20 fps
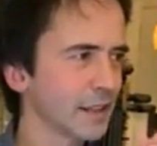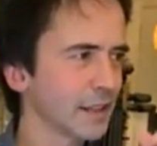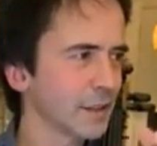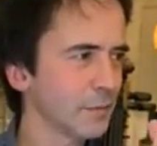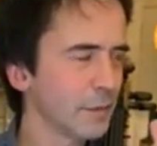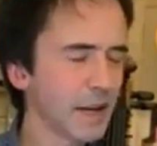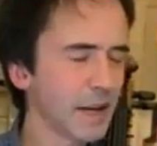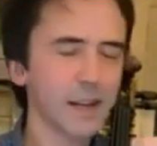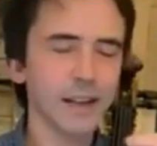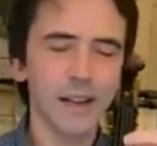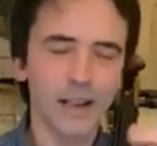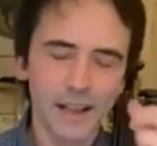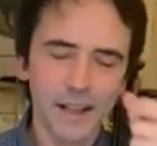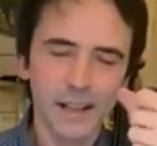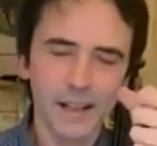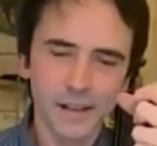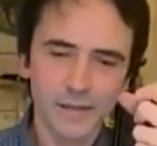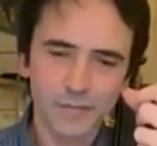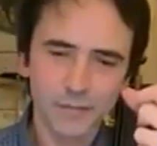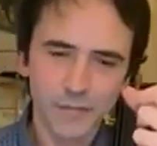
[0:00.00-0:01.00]
well,
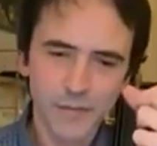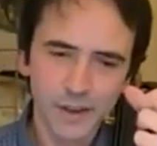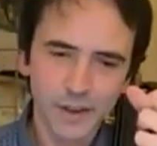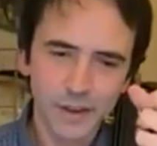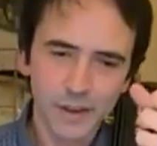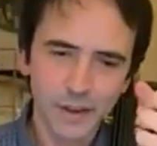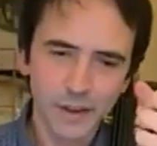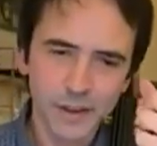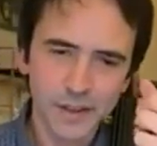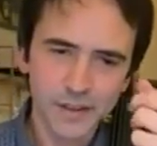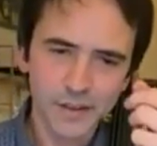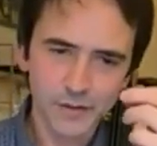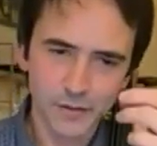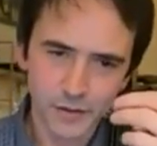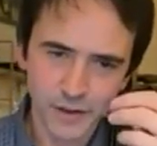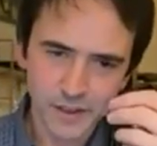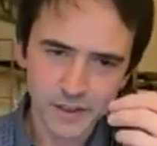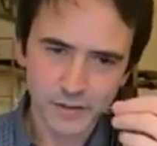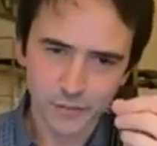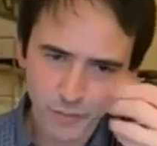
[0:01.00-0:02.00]

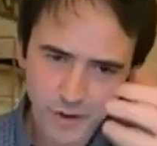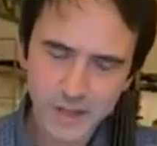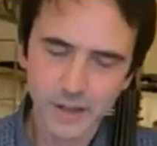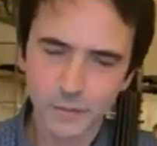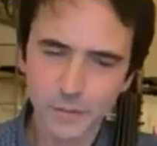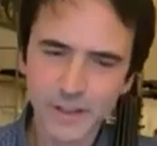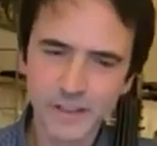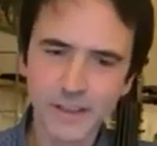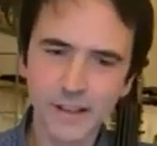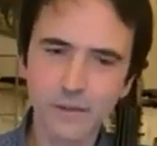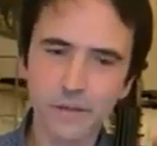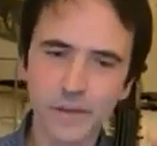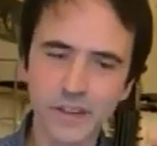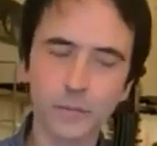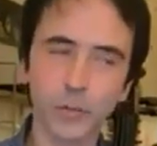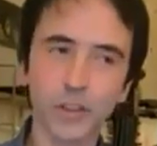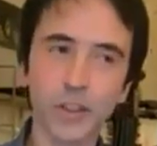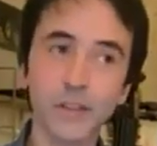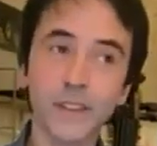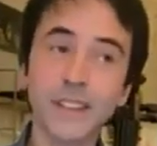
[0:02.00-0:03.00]
this rhythm itself, this
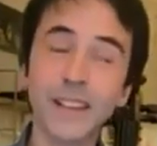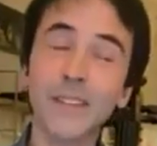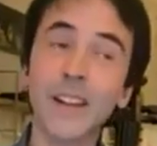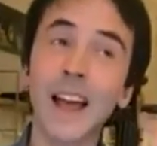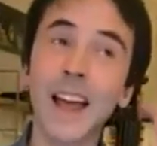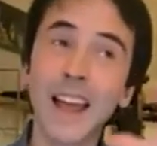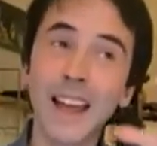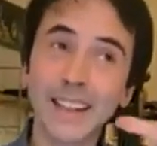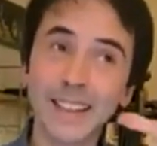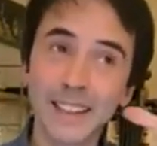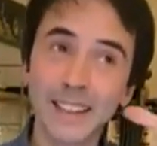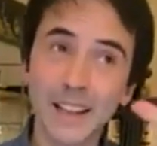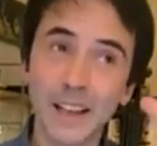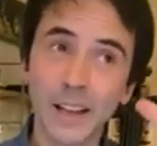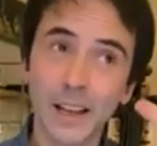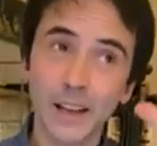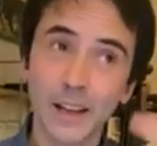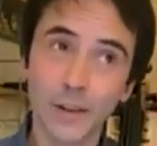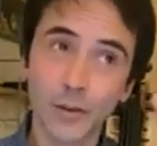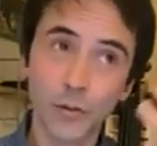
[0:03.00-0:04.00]
motive itself, and
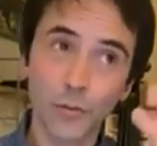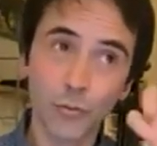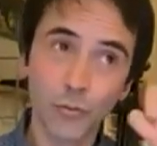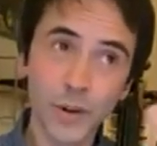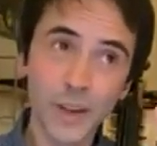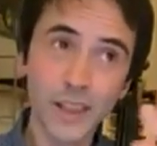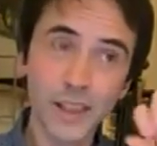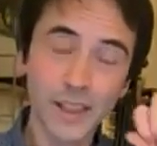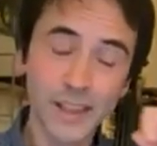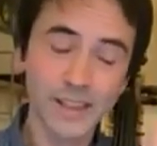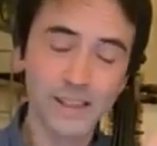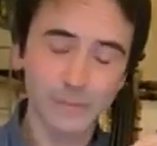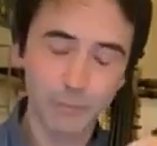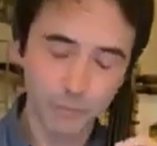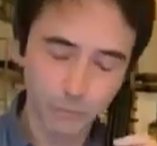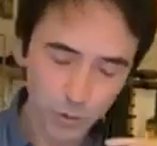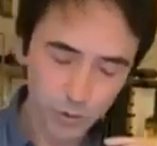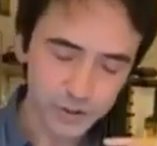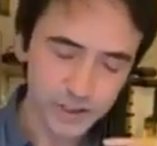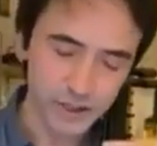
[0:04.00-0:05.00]
with this
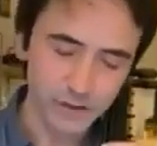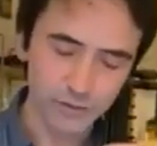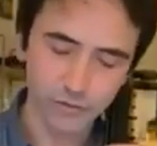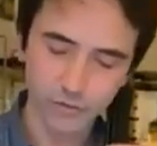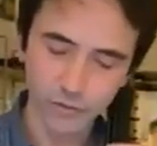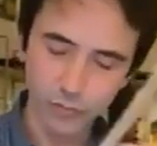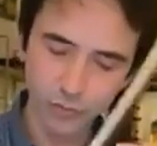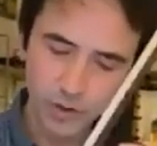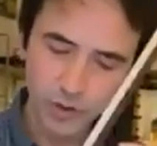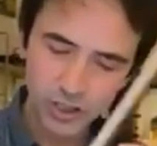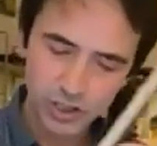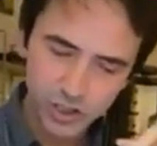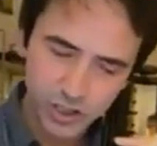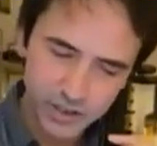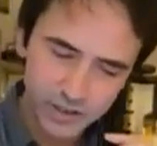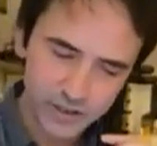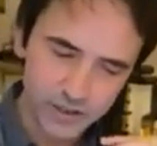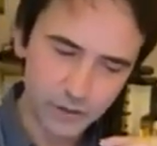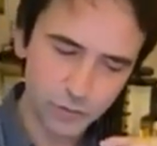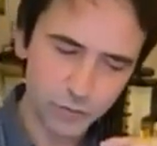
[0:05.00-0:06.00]
motive,
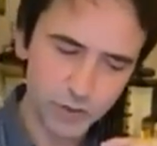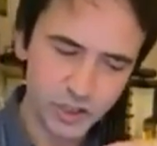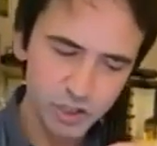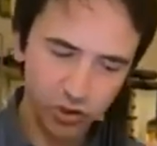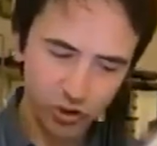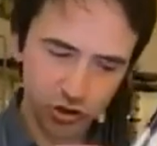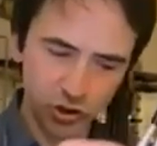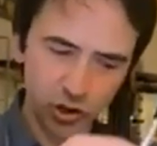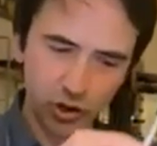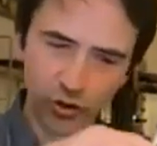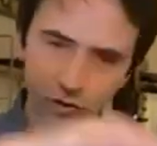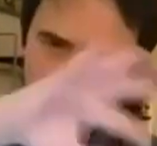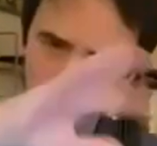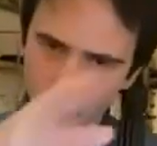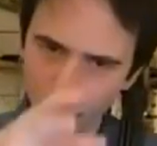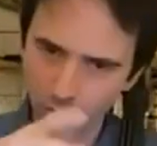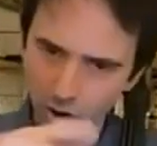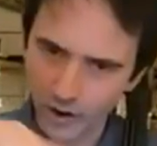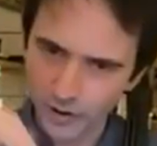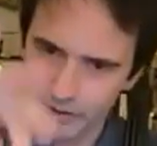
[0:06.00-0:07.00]
which turns
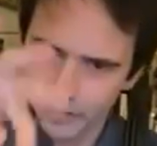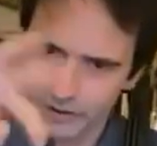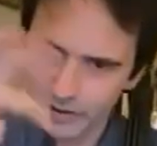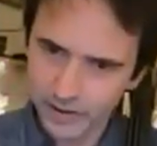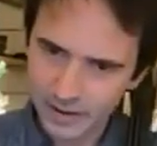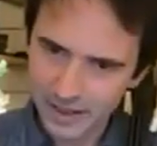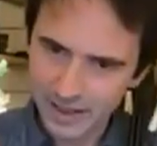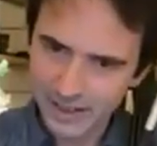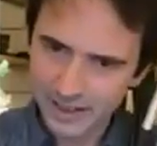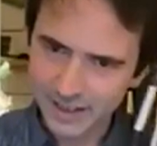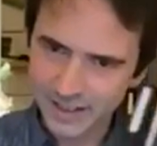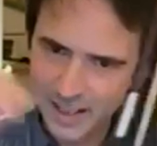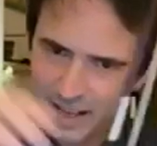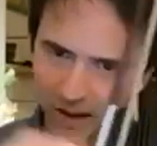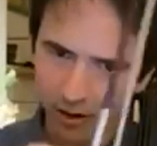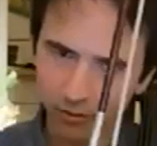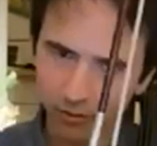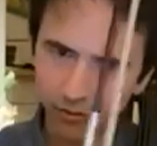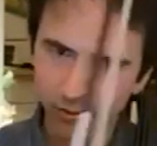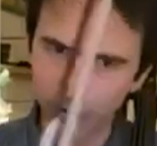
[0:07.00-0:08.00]
around
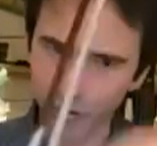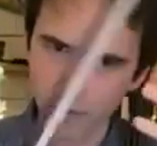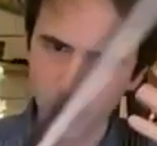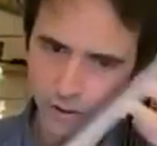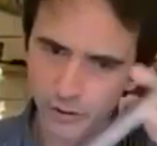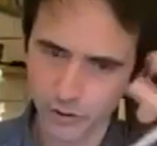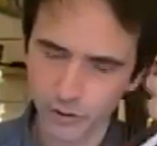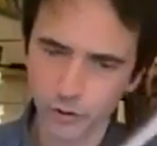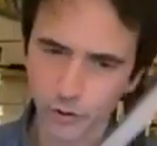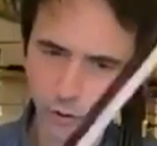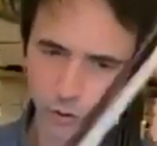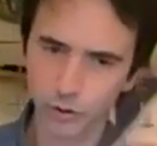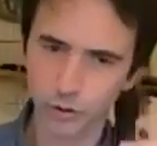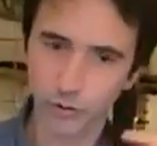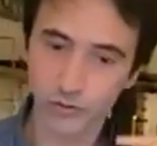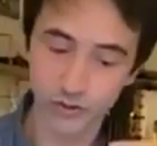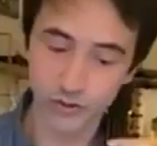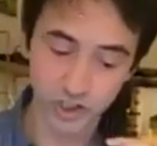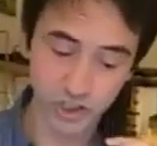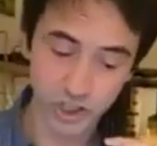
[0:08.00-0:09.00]
itself, around the note
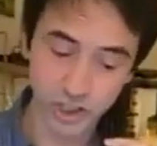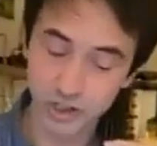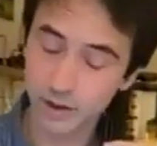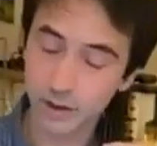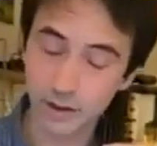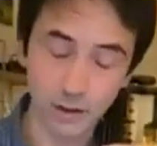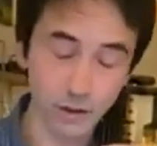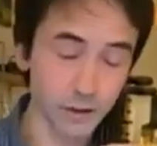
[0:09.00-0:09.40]
of G.